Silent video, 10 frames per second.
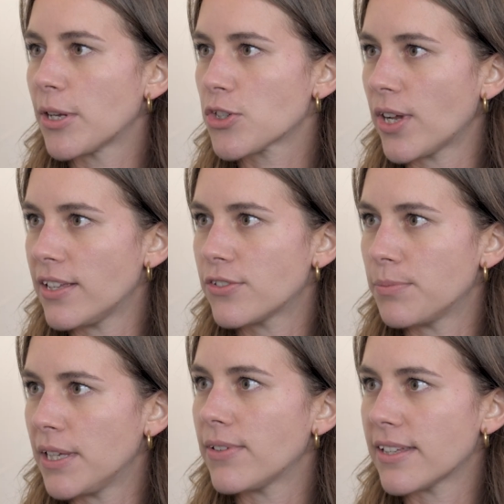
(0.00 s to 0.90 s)
much do I need to
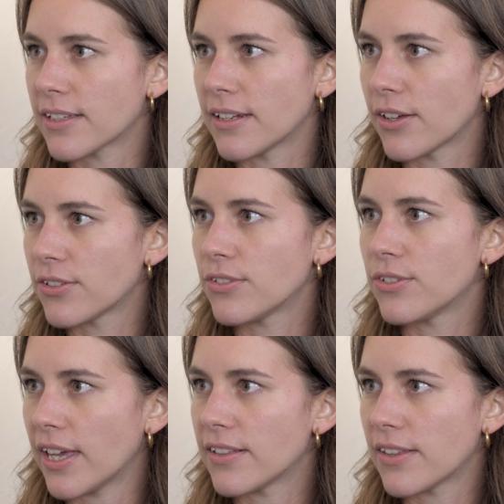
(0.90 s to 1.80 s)
be investing now
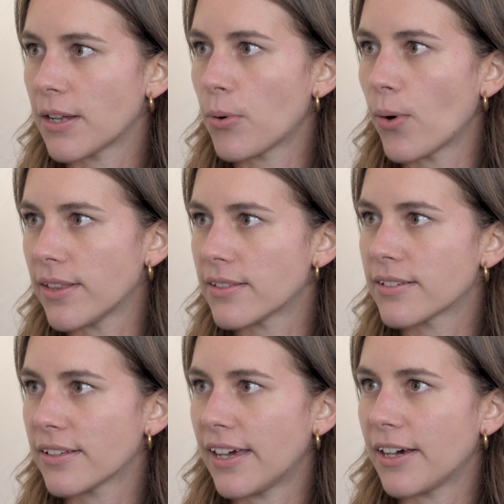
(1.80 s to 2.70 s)
to get to that point?
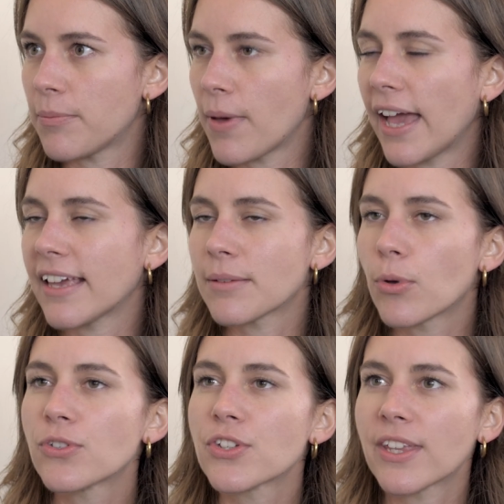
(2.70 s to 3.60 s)
I guess I'm
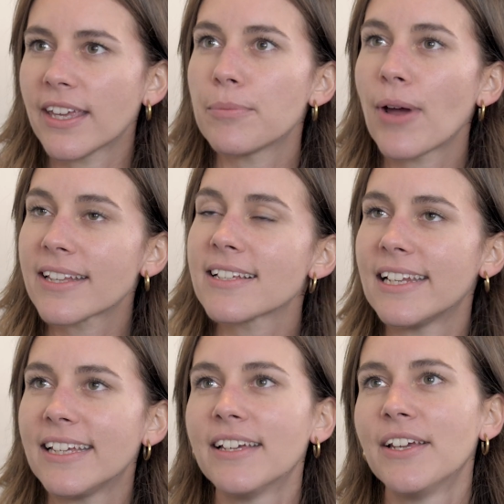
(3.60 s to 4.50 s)
also just thinking
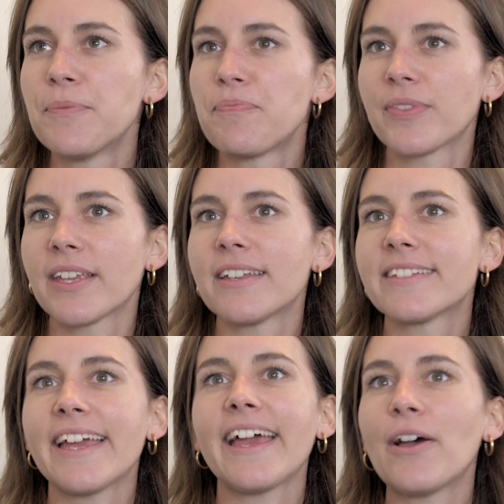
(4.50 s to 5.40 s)
practically,
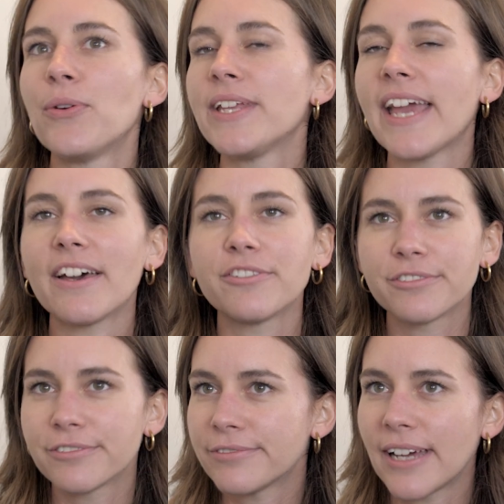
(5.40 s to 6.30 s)
say I only have
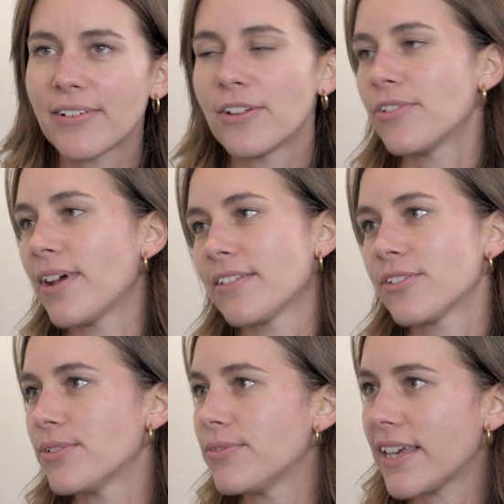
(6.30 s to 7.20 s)
500 Rand
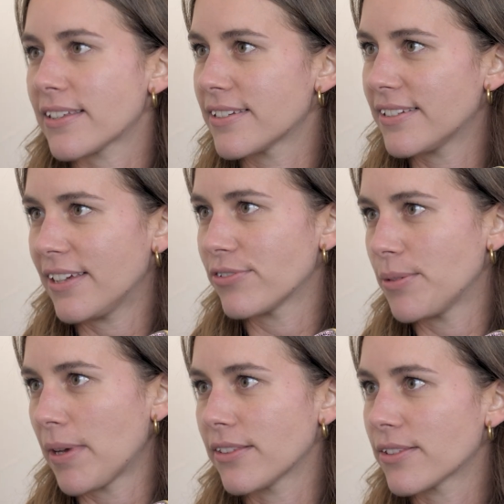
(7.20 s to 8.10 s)
to invest
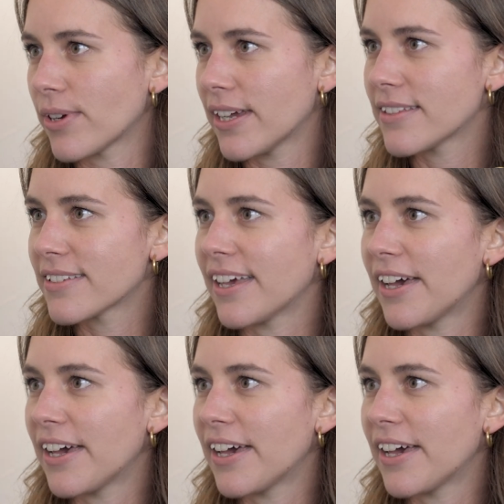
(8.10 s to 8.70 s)
every month, right?